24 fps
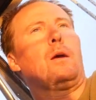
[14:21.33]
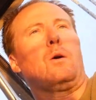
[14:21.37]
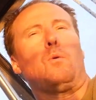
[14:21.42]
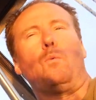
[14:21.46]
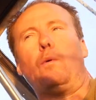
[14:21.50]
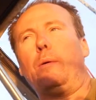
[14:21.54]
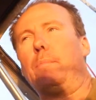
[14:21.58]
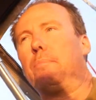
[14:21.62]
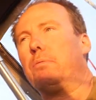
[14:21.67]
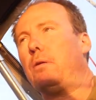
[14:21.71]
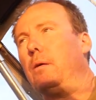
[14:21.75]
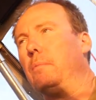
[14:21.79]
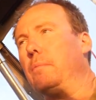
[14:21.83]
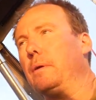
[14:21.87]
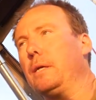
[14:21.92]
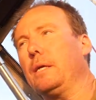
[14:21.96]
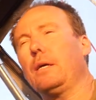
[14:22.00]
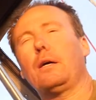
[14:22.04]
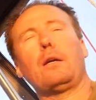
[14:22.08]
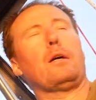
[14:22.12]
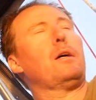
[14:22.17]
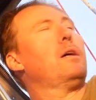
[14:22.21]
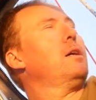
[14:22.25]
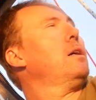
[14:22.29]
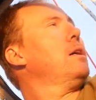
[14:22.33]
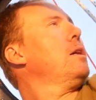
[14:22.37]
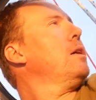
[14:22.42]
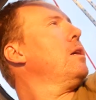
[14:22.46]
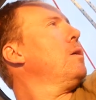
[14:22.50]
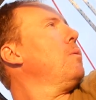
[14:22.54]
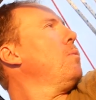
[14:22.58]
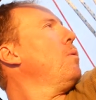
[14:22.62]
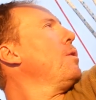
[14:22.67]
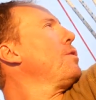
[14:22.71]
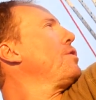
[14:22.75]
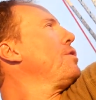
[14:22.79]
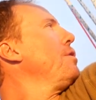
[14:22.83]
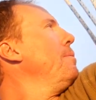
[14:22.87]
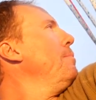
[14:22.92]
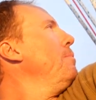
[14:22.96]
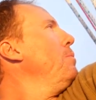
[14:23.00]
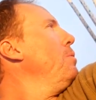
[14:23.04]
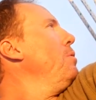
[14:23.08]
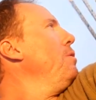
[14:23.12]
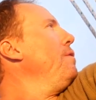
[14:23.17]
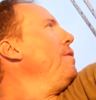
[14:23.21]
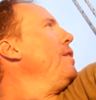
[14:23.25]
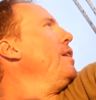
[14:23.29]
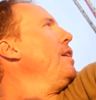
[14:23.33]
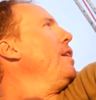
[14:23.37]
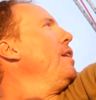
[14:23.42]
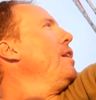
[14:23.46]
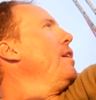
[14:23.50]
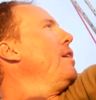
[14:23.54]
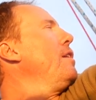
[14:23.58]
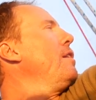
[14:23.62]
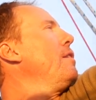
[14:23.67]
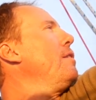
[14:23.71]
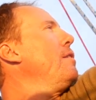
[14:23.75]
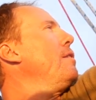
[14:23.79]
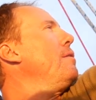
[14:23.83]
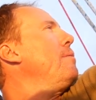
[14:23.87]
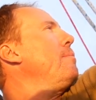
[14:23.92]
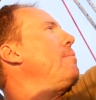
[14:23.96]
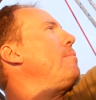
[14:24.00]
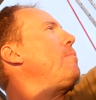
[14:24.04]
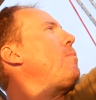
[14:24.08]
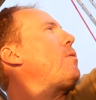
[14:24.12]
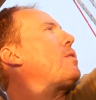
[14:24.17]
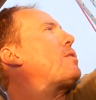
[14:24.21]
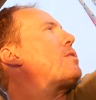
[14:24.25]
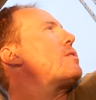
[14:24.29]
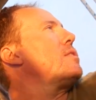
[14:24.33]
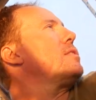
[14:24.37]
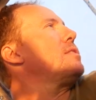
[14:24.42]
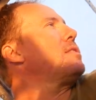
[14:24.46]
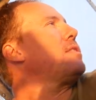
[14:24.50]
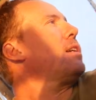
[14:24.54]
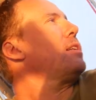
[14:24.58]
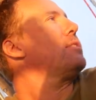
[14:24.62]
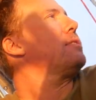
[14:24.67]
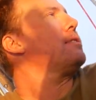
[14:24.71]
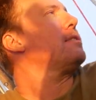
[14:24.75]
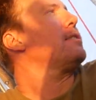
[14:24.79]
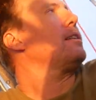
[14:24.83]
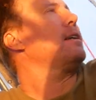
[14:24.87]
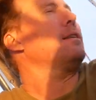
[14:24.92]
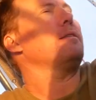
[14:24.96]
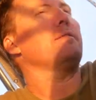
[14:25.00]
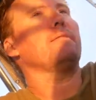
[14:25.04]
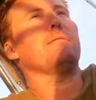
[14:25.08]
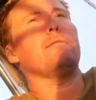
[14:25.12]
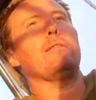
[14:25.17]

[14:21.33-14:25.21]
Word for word: we're probably gonna watch a movie here and watch the sunset